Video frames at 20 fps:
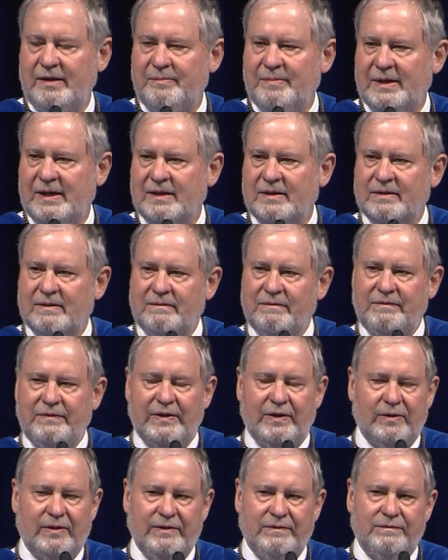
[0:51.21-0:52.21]
about
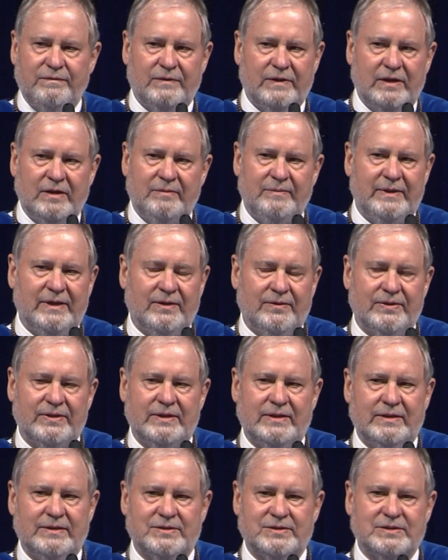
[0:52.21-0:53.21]
very fundamental
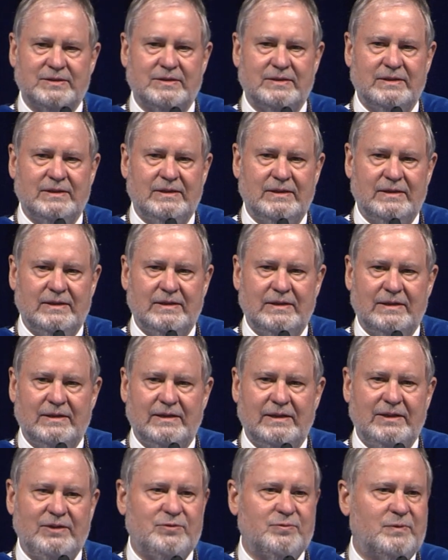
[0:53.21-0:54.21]
things.
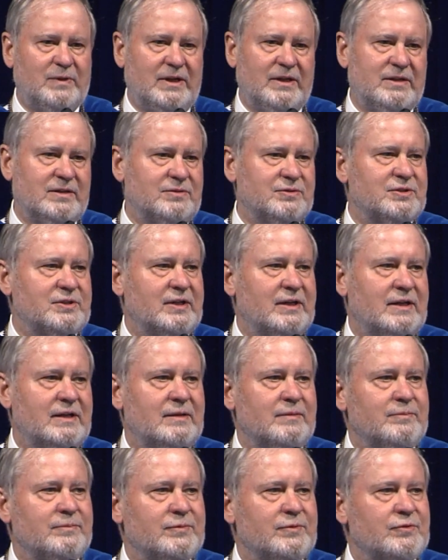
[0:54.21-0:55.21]
It's one of those
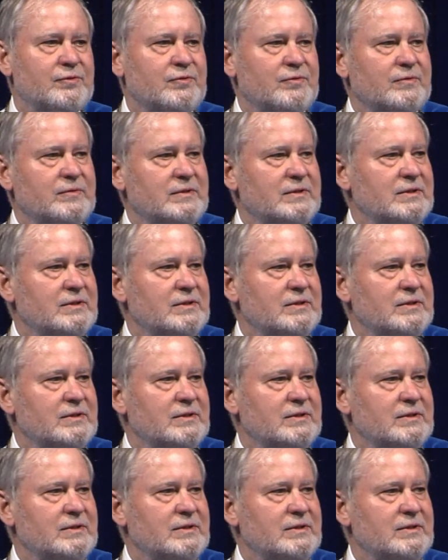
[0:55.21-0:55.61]
times.